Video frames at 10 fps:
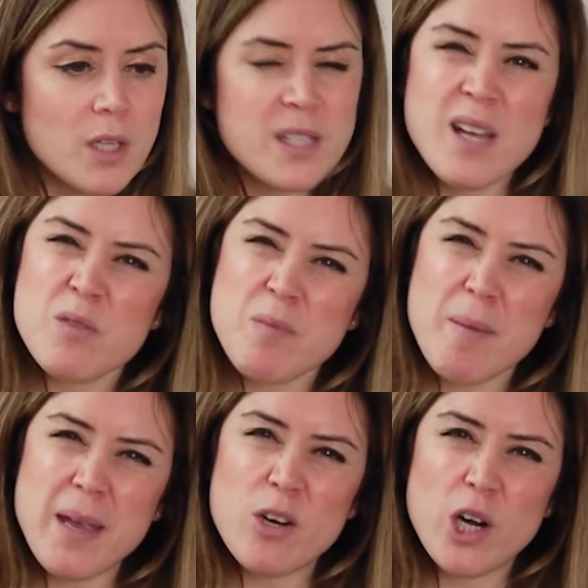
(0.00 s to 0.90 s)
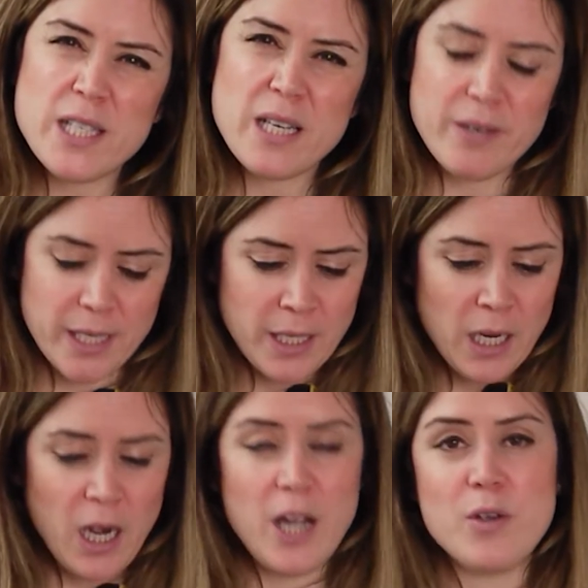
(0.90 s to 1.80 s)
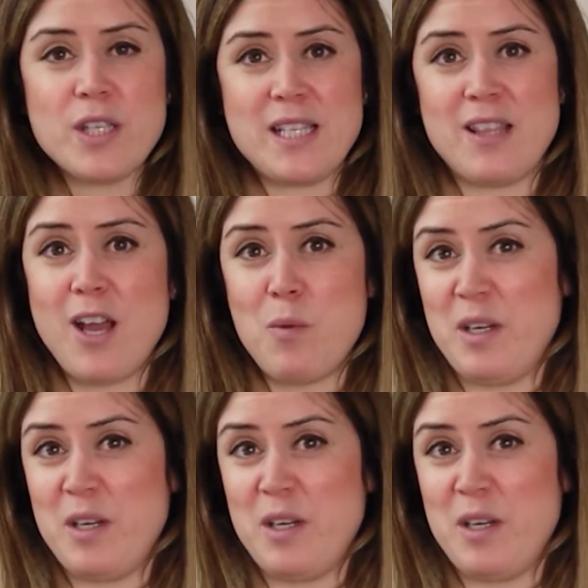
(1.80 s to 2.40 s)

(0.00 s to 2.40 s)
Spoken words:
So that was my main criteria. I also said that I